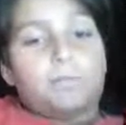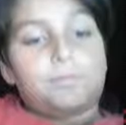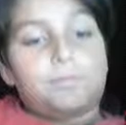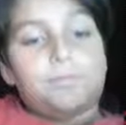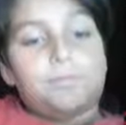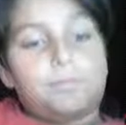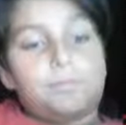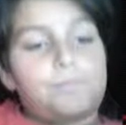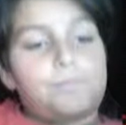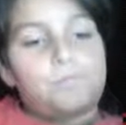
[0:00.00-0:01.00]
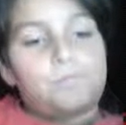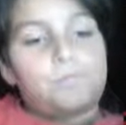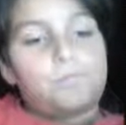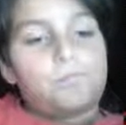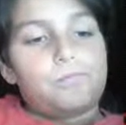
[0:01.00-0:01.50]

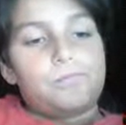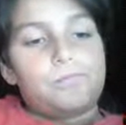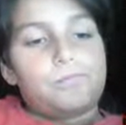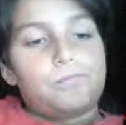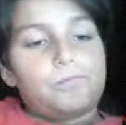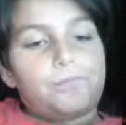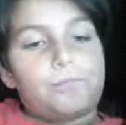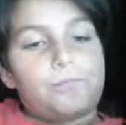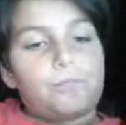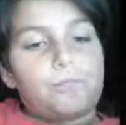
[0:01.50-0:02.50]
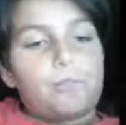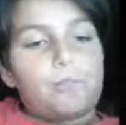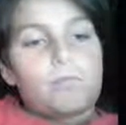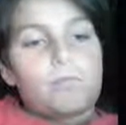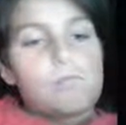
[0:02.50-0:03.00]

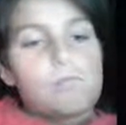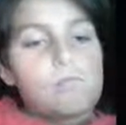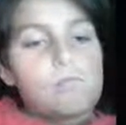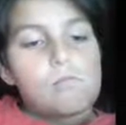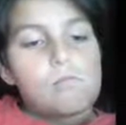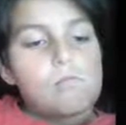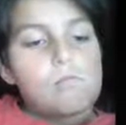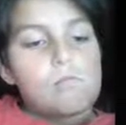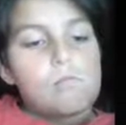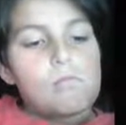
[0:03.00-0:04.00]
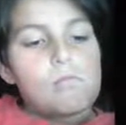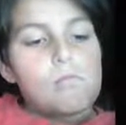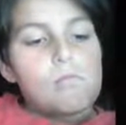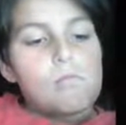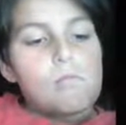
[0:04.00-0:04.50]

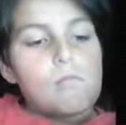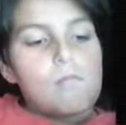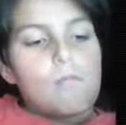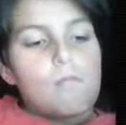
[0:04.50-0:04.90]
Nothing is said.